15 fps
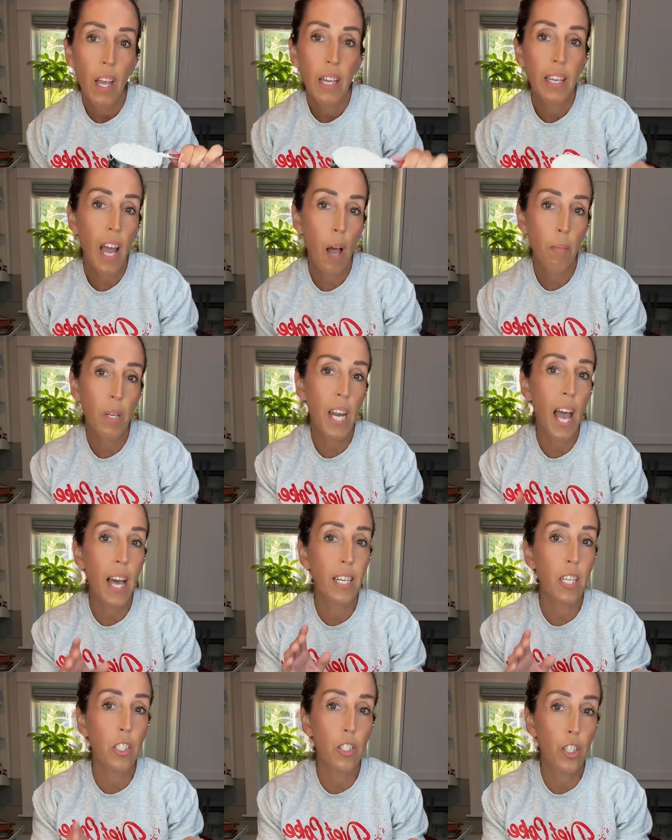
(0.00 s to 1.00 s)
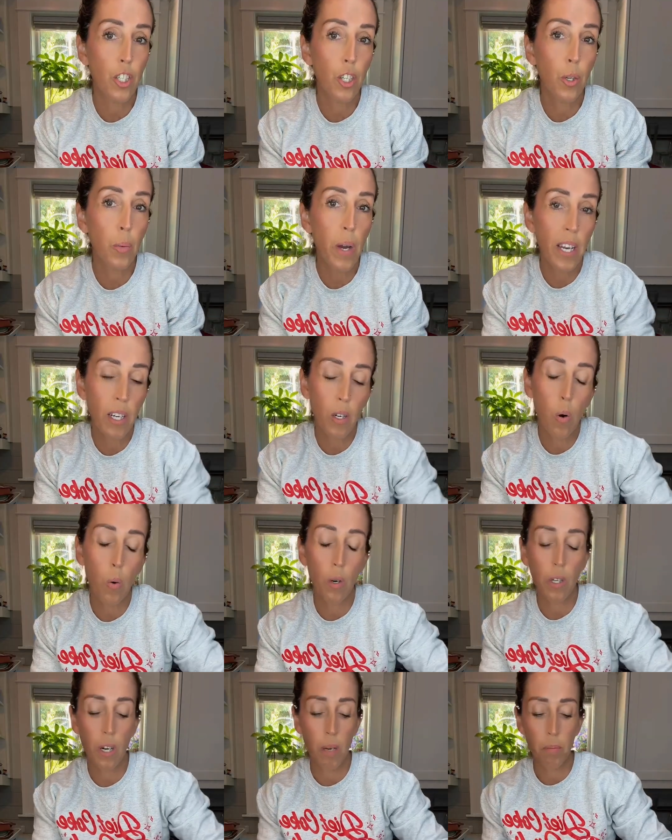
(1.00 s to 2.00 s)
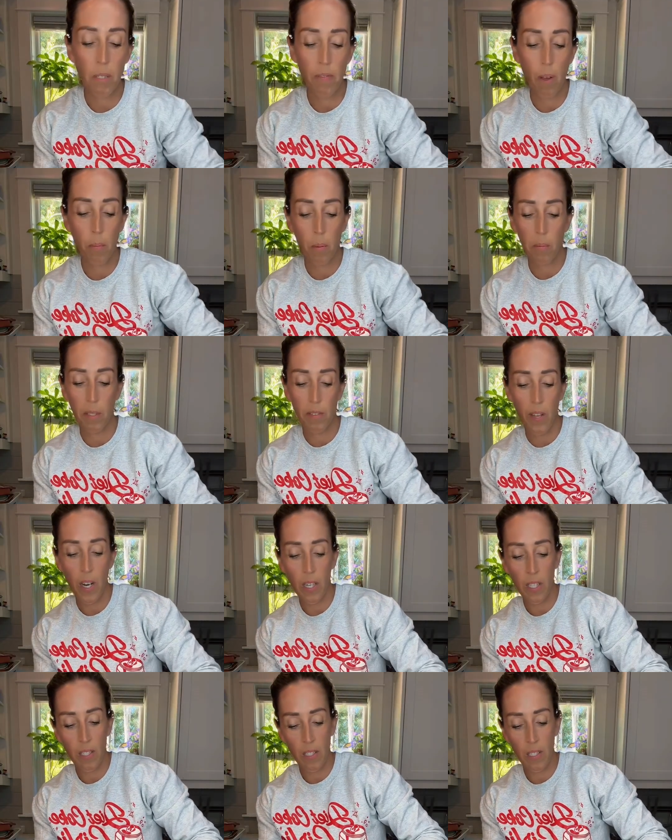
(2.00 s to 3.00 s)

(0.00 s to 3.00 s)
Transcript: Now I'm gonna add 2 1/4 cups of all-purpose flour,